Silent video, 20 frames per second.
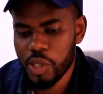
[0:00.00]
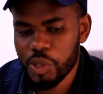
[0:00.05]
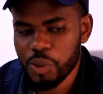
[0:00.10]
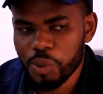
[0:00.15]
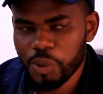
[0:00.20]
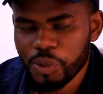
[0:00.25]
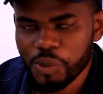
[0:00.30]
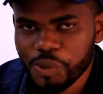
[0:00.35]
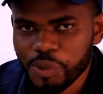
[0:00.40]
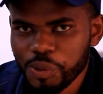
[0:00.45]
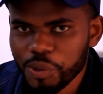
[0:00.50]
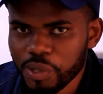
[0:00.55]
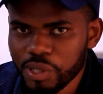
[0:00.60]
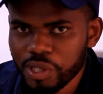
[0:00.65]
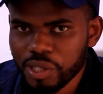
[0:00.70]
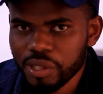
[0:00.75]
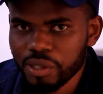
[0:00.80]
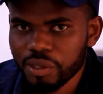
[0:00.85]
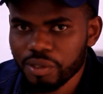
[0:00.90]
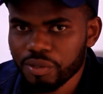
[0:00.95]
was not
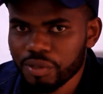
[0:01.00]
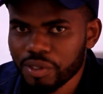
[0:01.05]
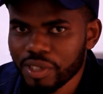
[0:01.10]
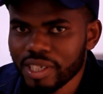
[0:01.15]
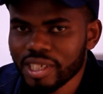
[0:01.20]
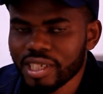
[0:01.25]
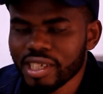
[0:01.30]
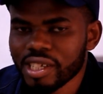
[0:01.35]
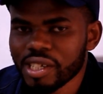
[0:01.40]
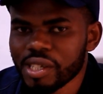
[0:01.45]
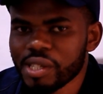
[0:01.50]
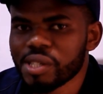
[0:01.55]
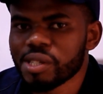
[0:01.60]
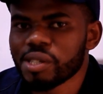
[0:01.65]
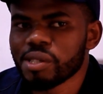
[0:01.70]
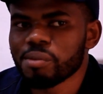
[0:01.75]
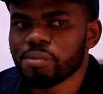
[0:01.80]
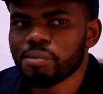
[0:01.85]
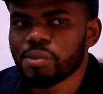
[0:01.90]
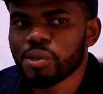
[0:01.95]
very easy
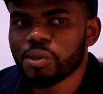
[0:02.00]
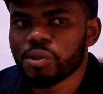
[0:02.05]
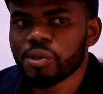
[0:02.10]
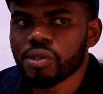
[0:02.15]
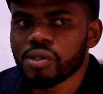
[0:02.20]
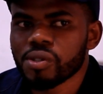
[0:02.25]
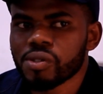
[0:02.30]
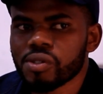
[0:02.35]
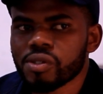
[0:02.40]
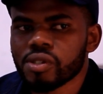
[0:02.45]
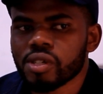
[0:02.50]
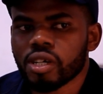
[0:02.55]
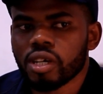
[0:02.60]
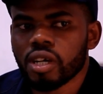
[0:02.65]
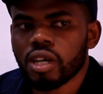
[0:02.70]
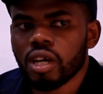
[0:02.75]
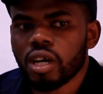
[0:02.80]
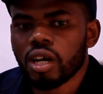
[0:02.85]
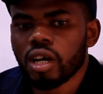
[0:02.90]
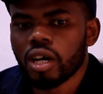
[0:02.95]
because
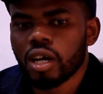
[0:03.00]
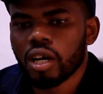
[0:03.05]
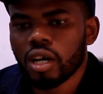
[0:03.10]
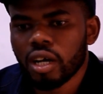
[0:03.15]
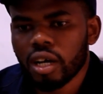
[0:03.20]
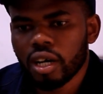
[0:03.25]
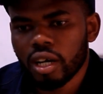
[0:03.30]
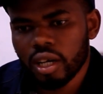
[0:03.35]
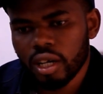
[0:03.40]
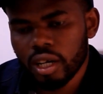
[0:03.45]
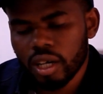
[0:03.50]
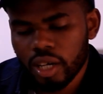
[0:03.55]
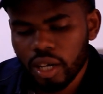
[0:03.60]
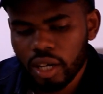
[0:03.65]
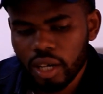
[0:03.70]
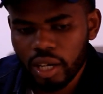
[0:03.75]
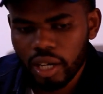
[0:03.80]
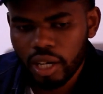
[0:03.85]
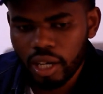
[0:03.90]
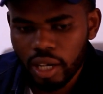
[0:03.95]

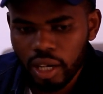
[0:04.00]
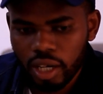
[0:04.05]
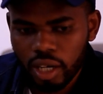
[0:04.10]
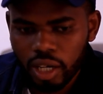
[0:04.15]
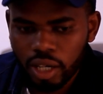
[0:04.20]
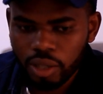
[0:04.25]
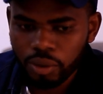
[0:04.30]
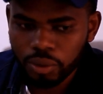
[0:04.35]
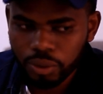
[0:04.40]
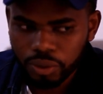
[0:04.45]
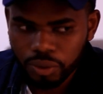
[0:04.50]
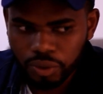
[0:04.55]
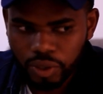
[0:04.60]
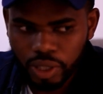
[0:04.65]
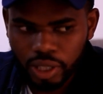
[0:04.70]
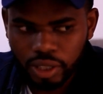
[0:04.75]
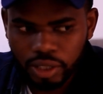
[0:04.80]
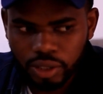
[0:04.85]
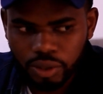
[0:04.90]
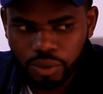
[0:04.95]
I would
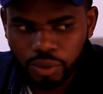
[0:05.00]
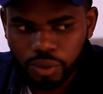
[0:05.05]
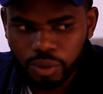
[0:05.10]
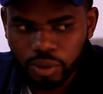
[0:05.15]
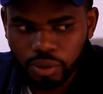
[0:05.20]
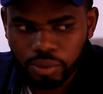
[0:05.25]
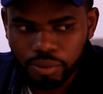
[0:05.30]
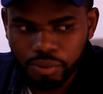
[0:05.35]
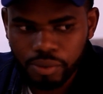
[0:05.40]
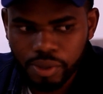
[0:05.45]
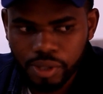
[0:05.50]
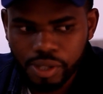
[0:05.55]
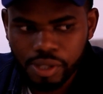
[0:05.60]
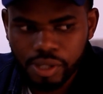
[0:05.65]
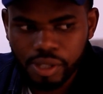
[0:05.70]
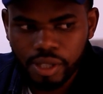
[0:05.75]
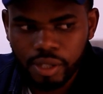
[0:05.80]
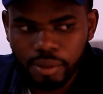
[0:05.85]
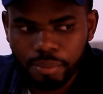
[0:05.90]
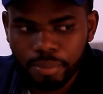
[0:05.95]
like to convince
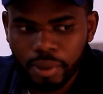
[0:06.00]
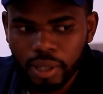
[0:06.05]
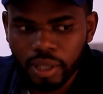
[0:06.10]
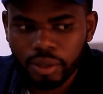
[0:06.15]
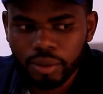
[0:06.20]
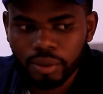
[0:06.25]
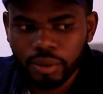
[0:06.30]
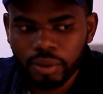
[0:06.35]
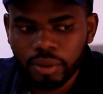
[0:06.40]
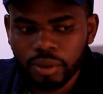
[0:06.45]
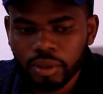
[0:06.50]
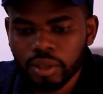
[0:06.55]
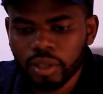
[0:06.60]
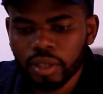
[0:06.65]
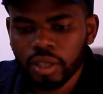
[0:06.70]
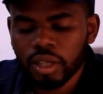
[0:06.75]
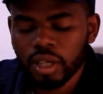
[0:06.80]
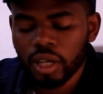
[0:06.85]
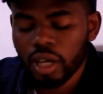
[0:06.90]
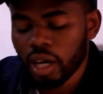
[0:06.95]
the panel,
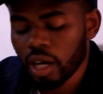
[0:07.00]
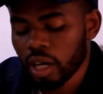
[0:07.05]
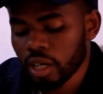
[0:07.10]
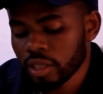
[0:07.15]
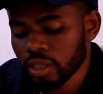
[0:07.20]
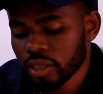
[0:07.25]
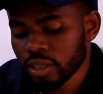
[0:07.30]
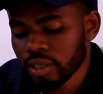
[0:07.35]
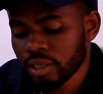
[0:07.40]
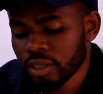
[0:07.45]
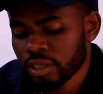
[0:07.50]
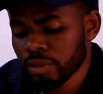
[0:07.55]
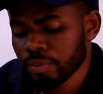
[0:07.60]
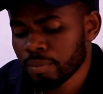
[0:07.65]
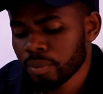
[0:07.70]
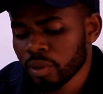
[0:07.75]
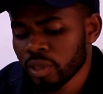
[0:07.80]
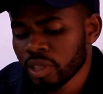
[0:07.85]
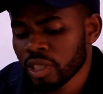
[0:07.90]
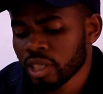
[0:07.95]
and this
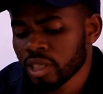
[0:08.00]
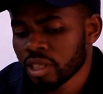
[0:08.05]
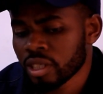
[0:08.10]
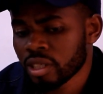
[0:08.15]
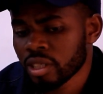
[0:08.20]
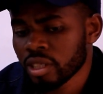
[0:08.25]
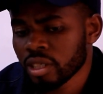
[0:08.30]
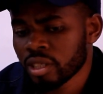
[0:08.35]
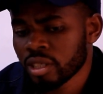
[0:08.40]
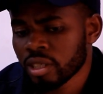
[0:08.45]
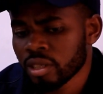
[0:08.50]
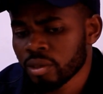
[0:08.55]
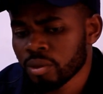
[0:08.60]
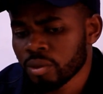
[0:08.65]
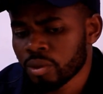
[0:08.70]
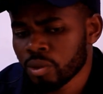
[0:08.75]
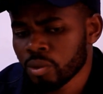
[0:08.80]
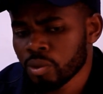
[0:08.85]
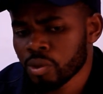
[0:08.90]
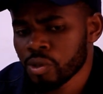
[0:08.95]
project
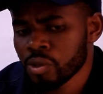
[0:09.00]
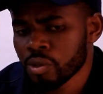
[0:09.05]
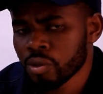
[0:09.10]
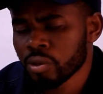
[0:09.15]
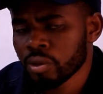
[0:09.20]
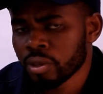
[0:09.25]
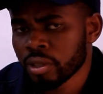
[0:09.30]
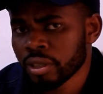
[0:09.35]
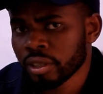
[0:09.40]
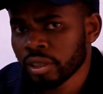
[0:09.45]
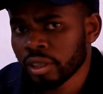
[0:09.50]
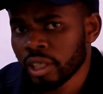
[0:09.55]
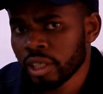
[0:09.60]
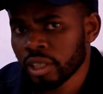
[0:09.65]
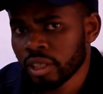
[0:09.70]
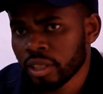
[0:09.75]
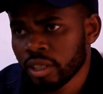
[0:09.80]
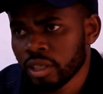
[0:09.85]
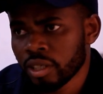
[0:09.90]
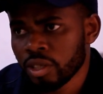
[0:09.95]
it was looking
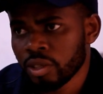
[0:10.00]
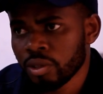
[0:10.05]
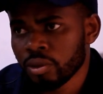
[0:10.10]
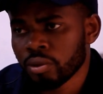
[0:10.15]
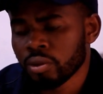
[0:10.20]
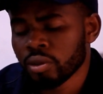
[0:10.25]
like new.